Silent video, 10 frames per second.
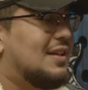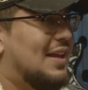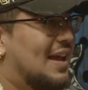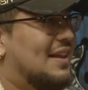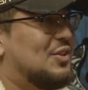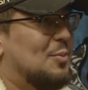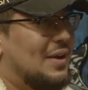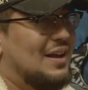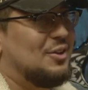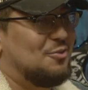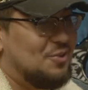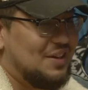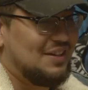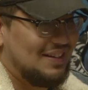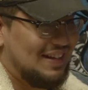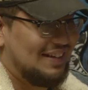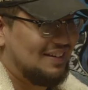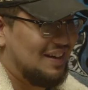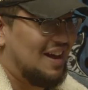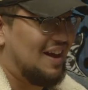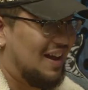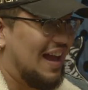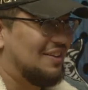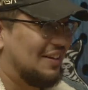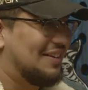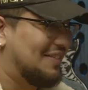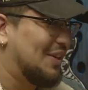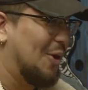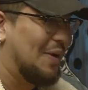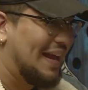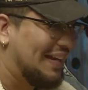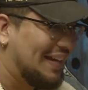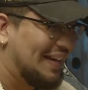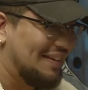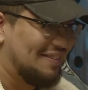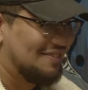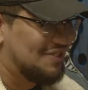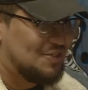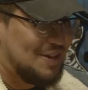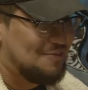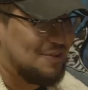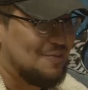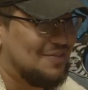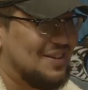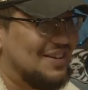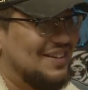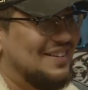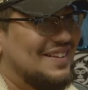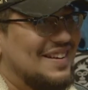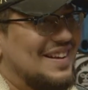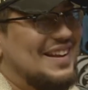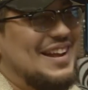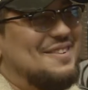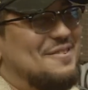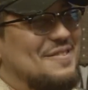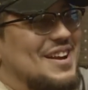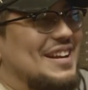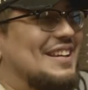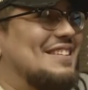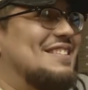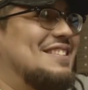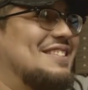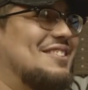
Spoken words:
Yeah, they do, but I look really like I look, Incan, straight from the Native Americans,